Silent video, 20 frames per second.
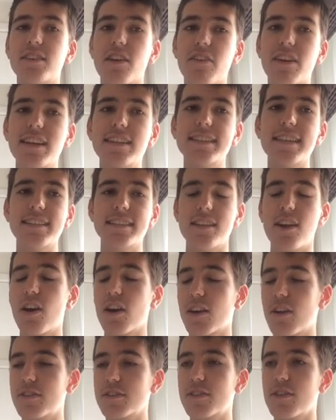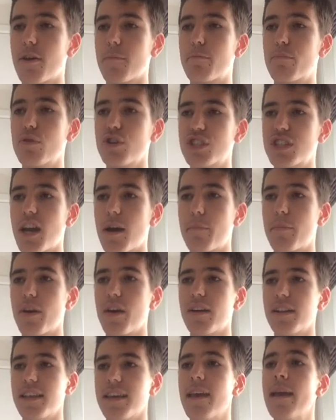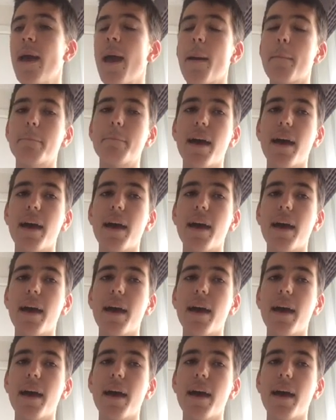So I reckon Desert Icon's going to push up early.